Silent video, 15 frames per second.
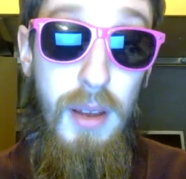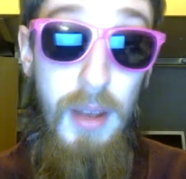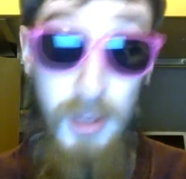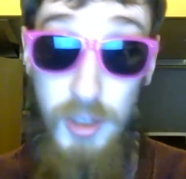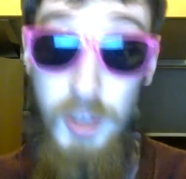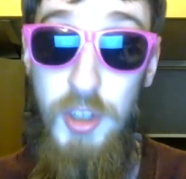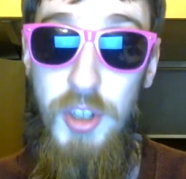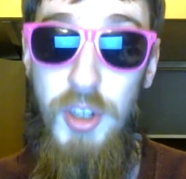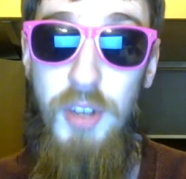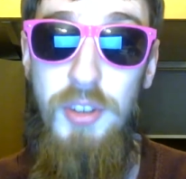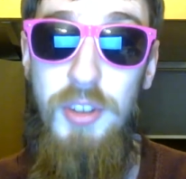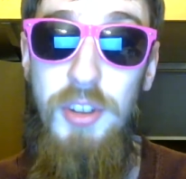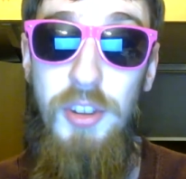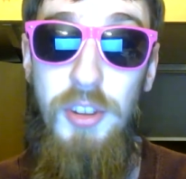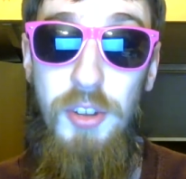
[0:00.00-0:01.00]
Did you
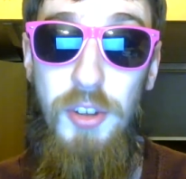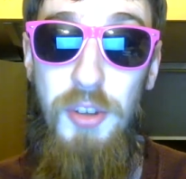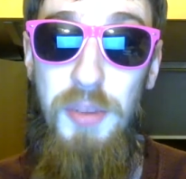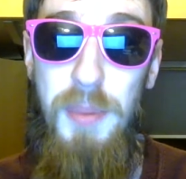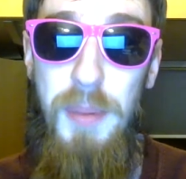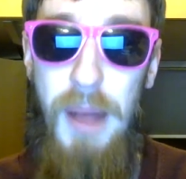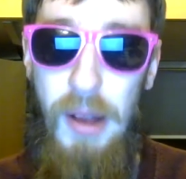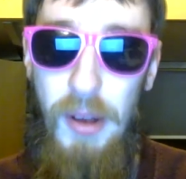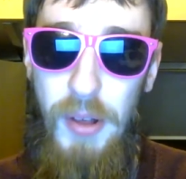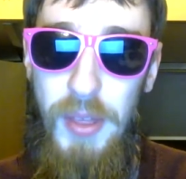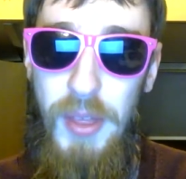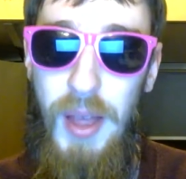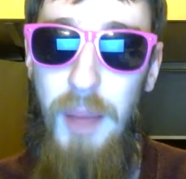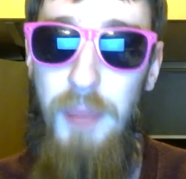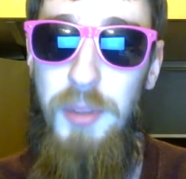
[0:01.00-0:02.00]
notice the superpower
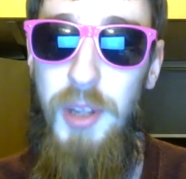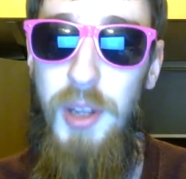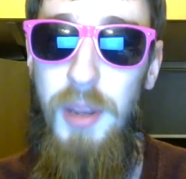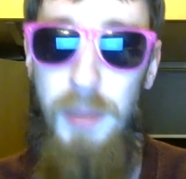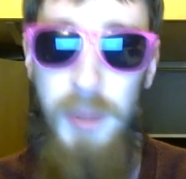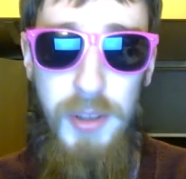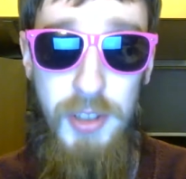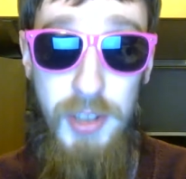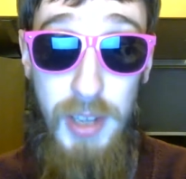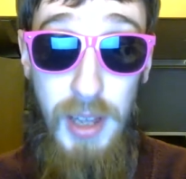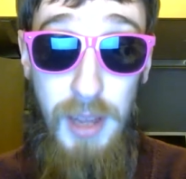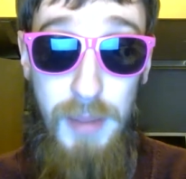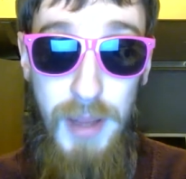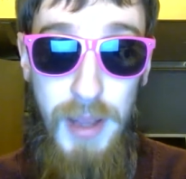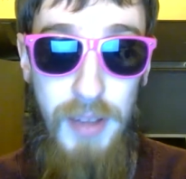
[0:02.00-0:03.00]
that Abdullah bin
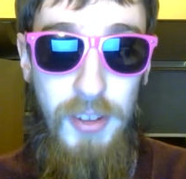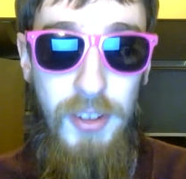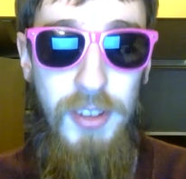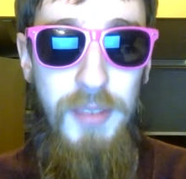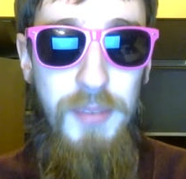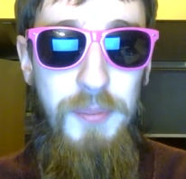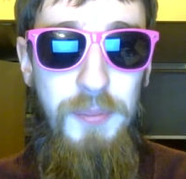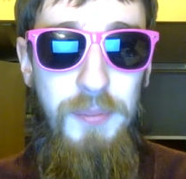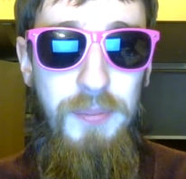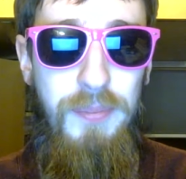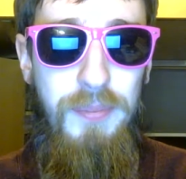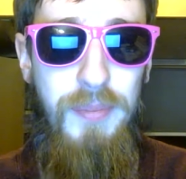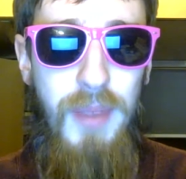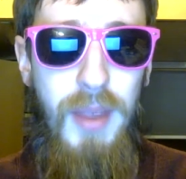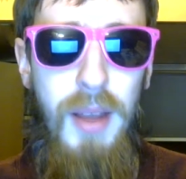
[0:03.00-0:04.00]
Salam has?
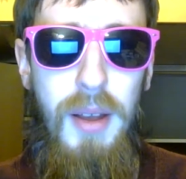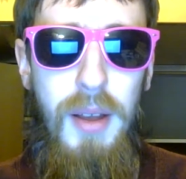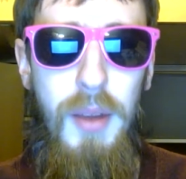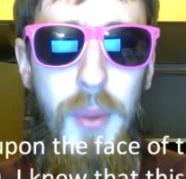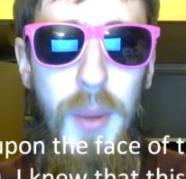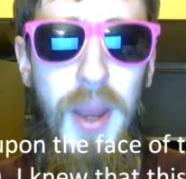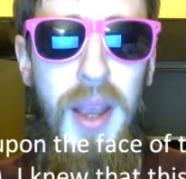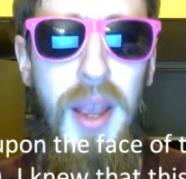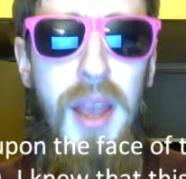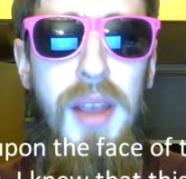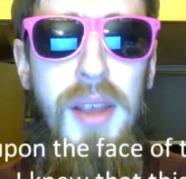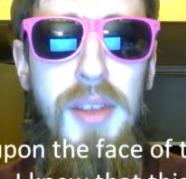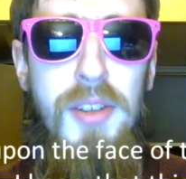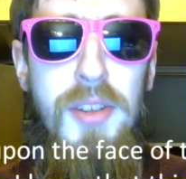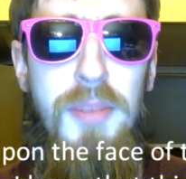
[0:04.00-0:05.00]
When I
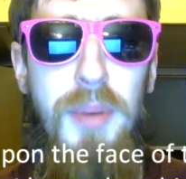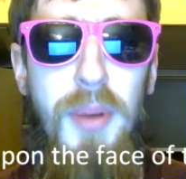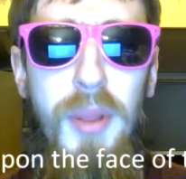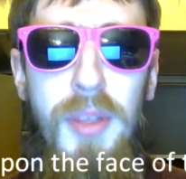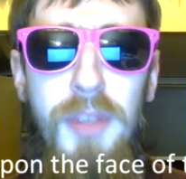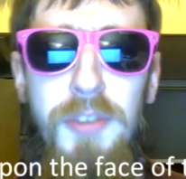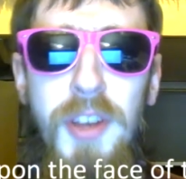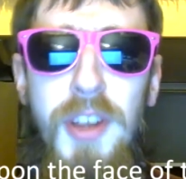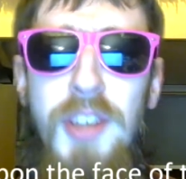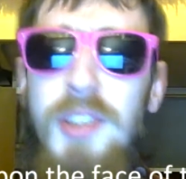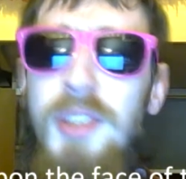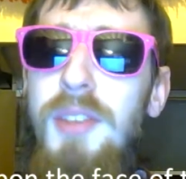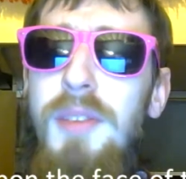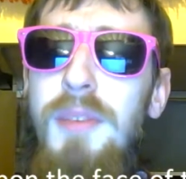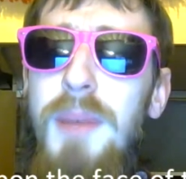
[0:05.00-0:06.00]
gazed upon the face
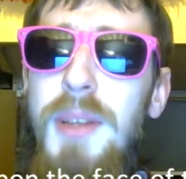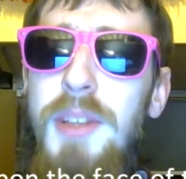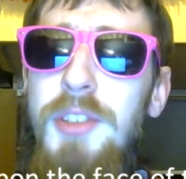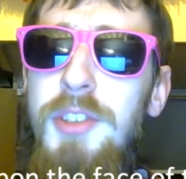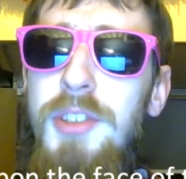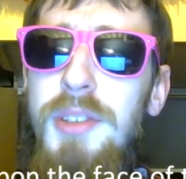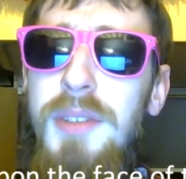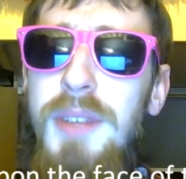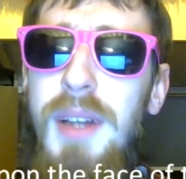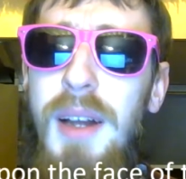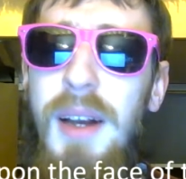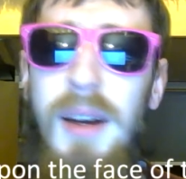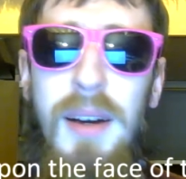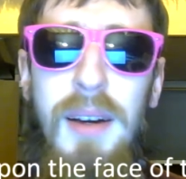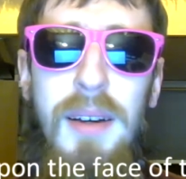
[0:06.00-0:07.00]
of the Messenger of
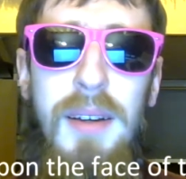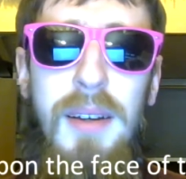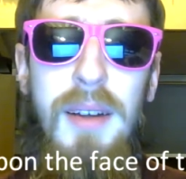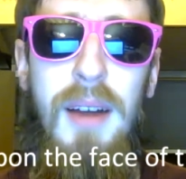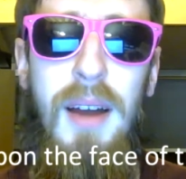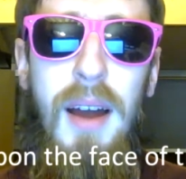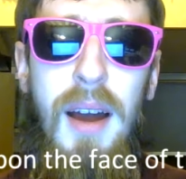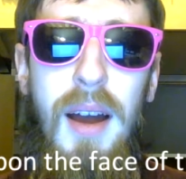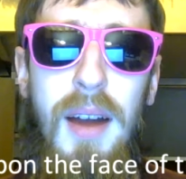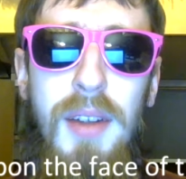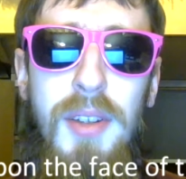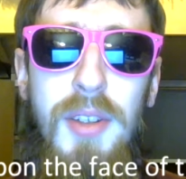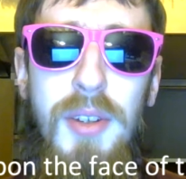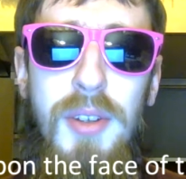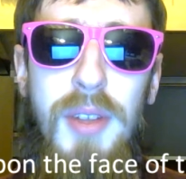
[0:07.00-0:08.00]
Allah, I
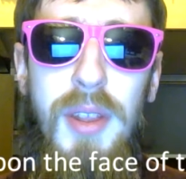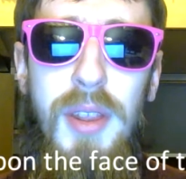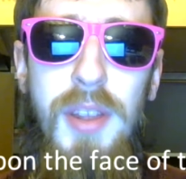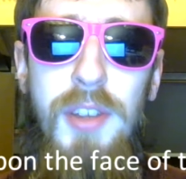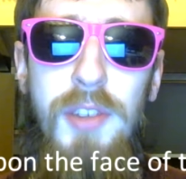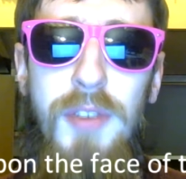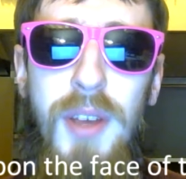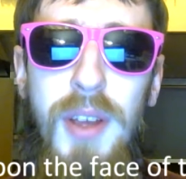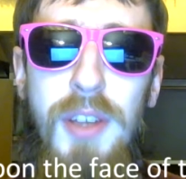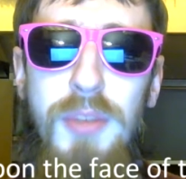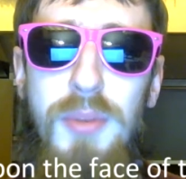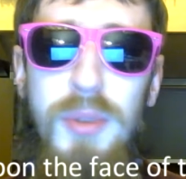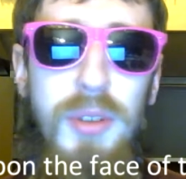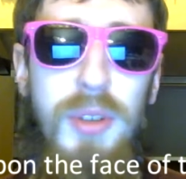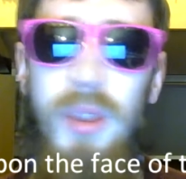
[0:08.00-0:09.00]
knew that this face
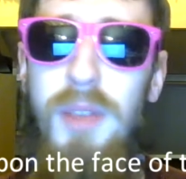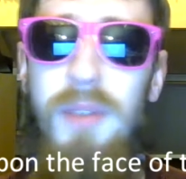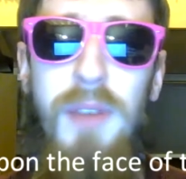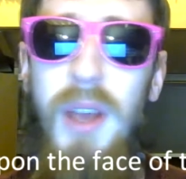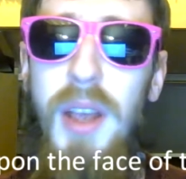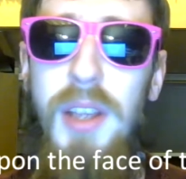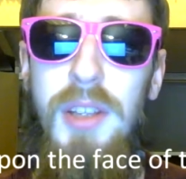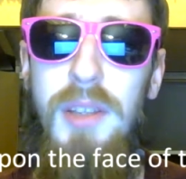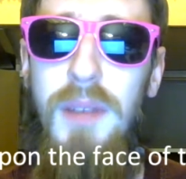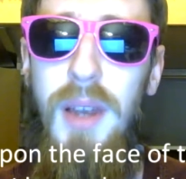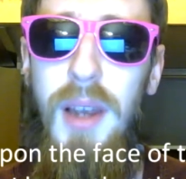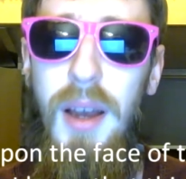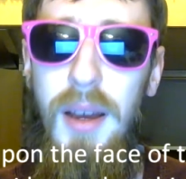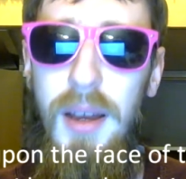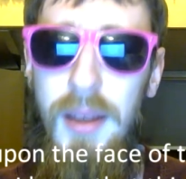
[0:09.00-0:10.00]
was not the face of a
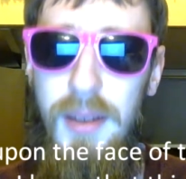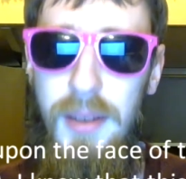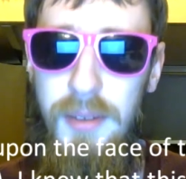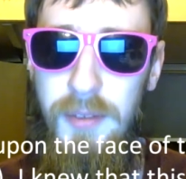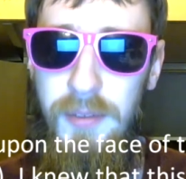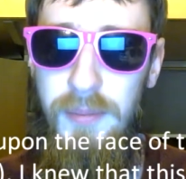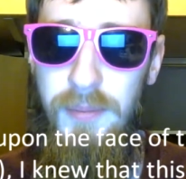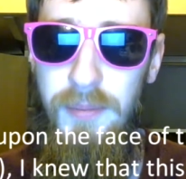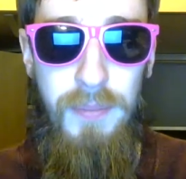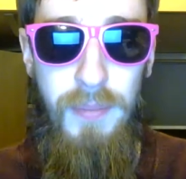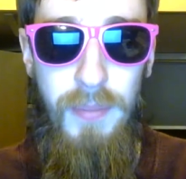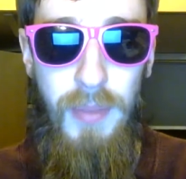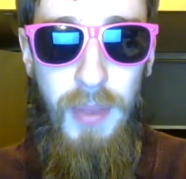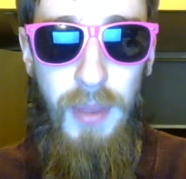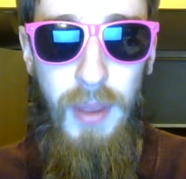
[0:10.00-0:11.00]
liar.
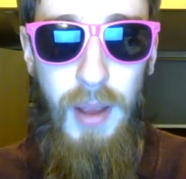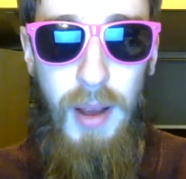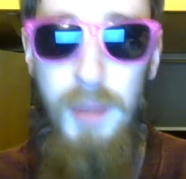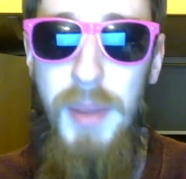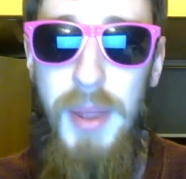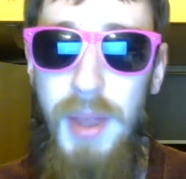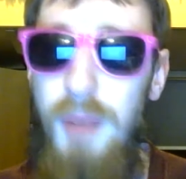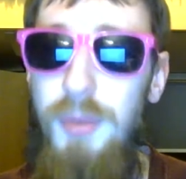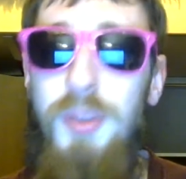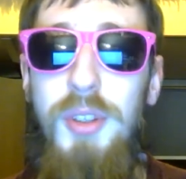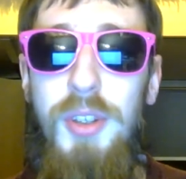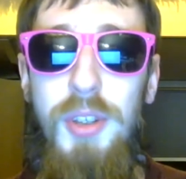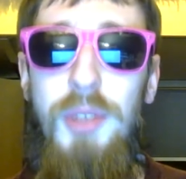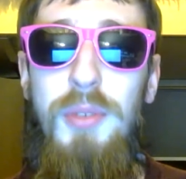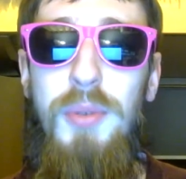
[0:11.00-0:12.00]
I bet that was a
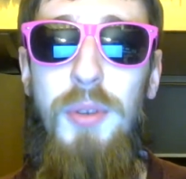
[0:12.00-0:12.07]
useful